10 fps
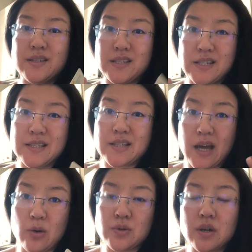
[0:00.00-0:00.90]

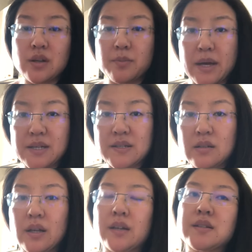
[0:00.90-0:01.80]
discount on the
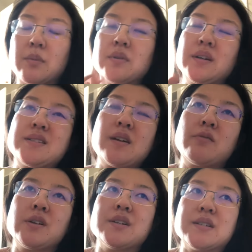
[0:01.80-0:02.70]
medicine. It's not
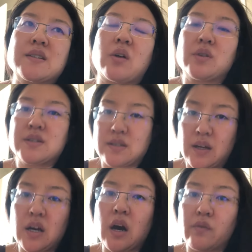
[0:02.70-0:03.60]
really a discount, it's
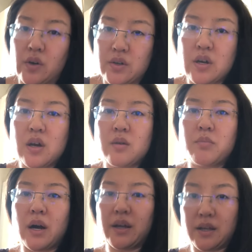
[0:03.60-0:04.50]
like covered
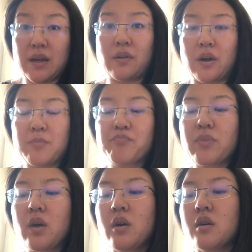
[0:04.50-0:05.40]
by Kela.
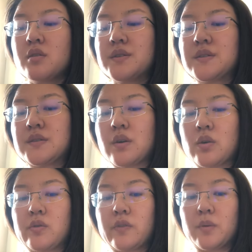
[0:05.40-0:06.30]

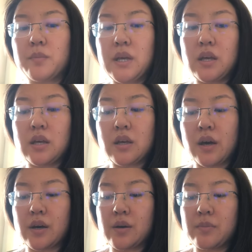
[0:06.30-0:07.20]
So for me,
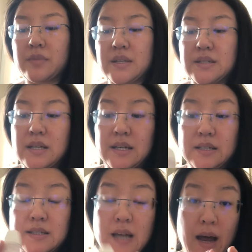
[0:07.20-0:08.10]
this
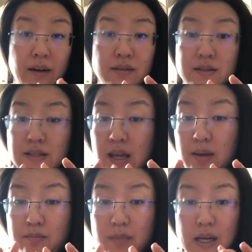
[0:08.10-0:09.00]
exact
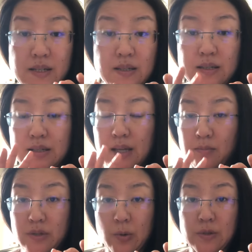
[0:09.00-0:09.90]
same medicine,
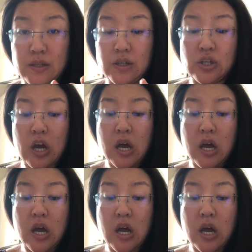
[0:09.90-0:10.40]
same dosage,